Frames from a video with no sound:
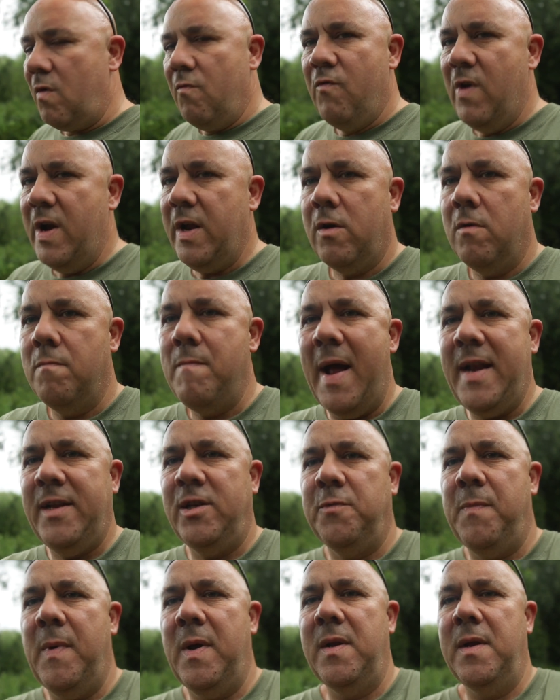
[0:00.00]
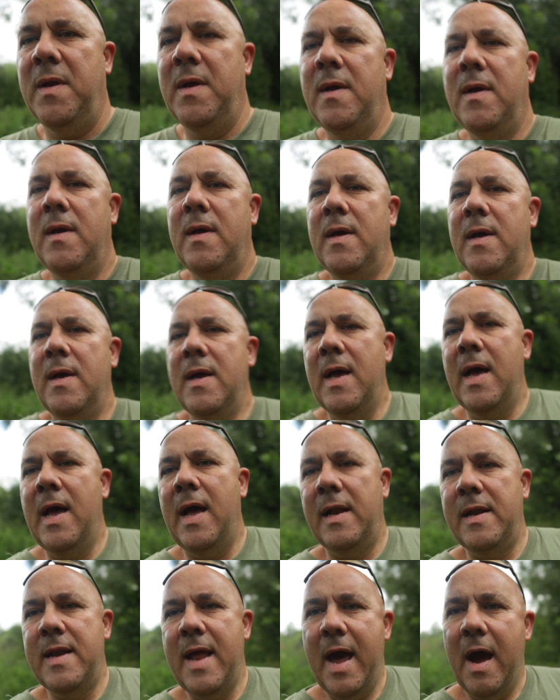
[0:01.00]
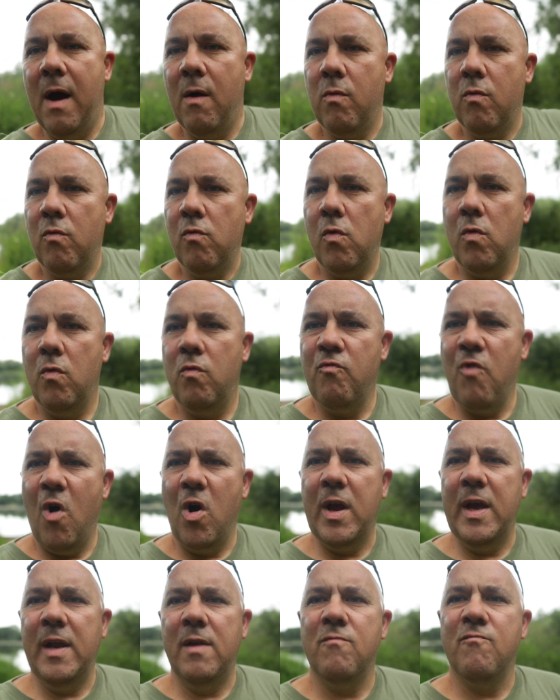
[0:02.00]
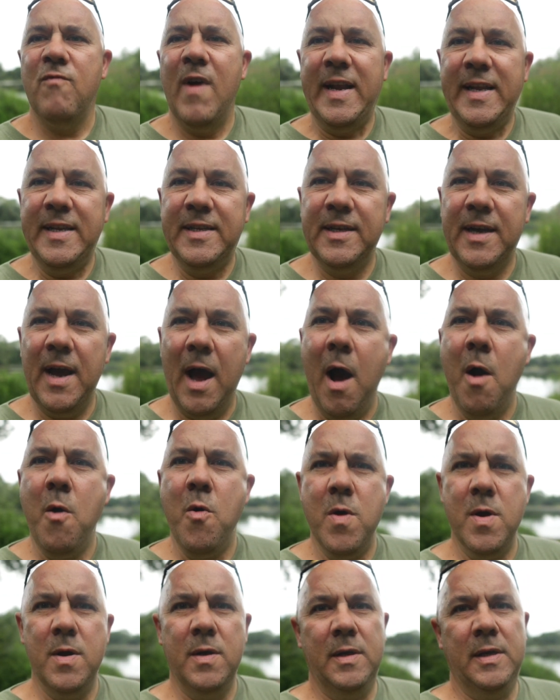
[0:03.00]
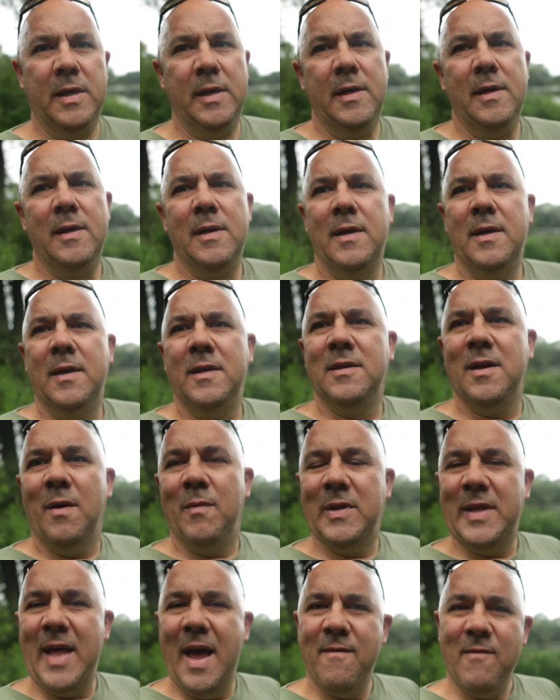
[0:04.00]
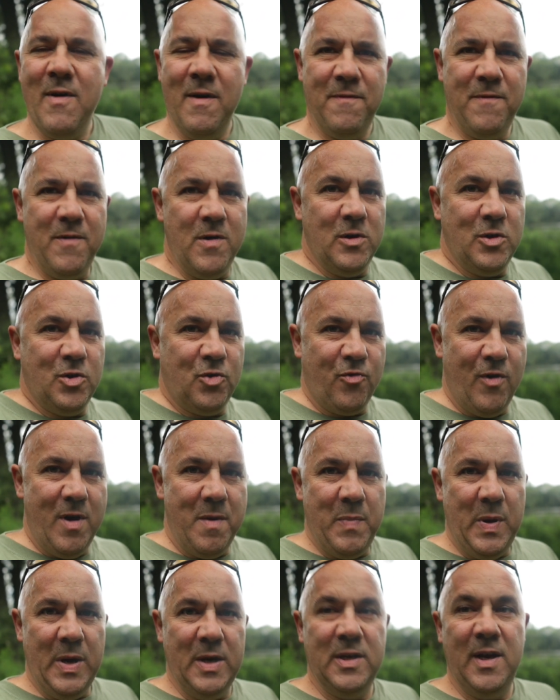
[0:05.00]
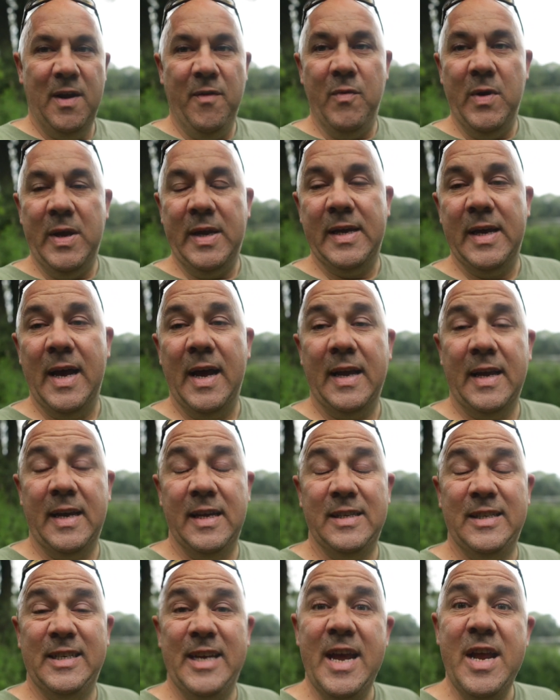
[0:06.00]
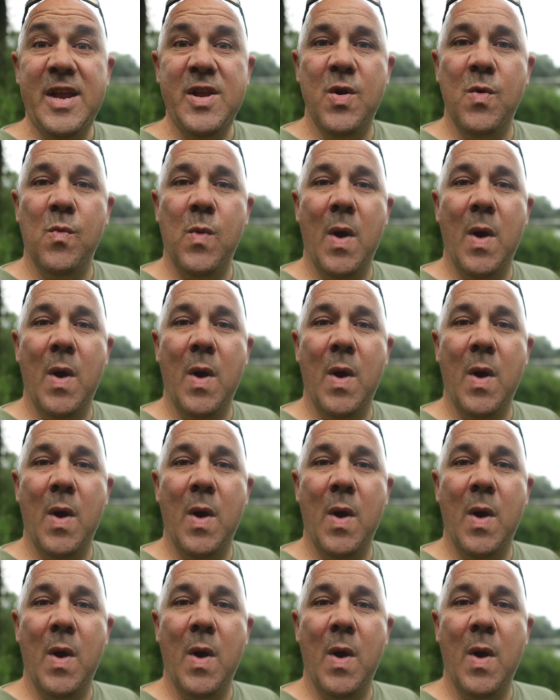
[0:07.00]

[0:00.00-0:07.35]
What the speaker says: Really good management. And now we're all rocking and ready to go. So we're down for our first trip, see if we can continue